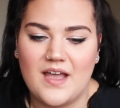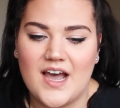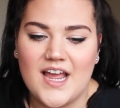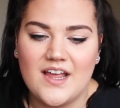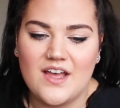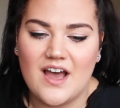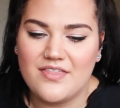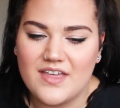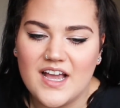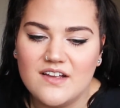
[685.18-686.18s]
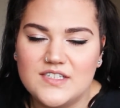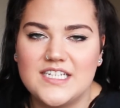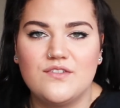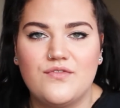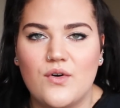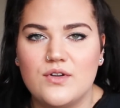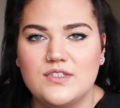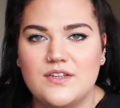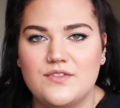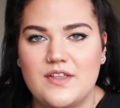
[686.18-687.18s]
I think I've seen
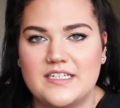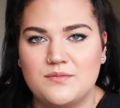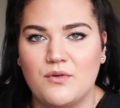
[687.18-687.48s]
photos of this